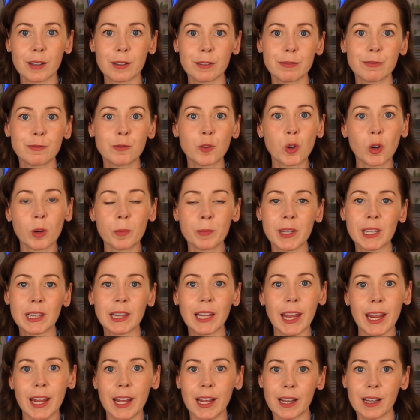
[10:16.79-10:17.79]

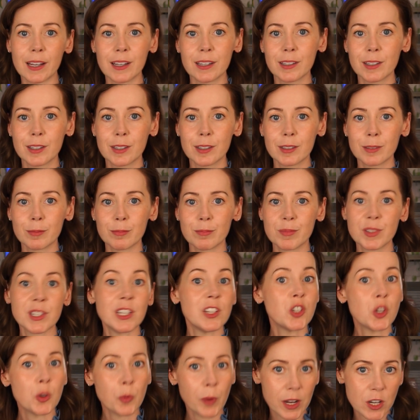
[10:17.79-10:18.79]
formulaic
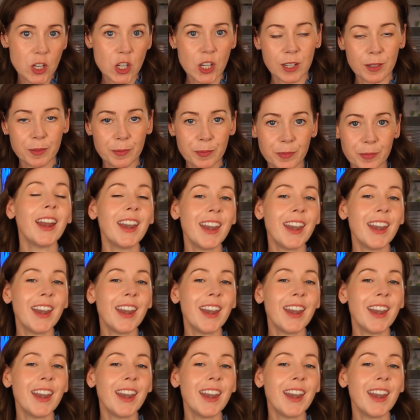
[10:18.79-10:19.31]
situation.